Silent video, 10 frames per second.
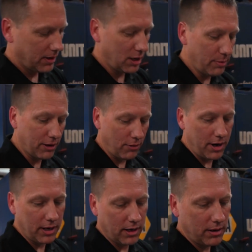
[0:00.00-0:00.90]
get it back
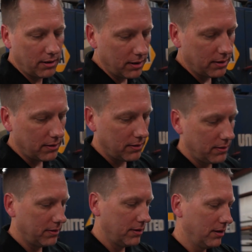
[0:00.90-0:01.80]
running. Get it, another use
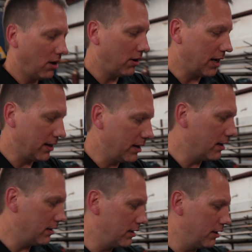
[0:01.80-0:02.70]
out of it. Oh yeah, yeah,
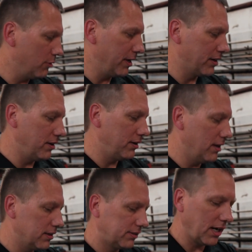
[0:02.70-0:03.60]
yeah. It, will be a good
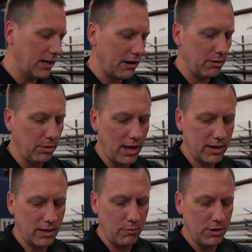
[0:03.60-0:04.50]
uh, secondary
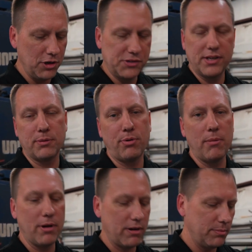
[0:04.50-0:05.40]
block. I wouldn't use it as a
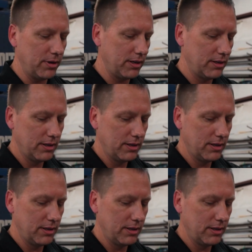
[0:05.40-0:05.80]
primary, but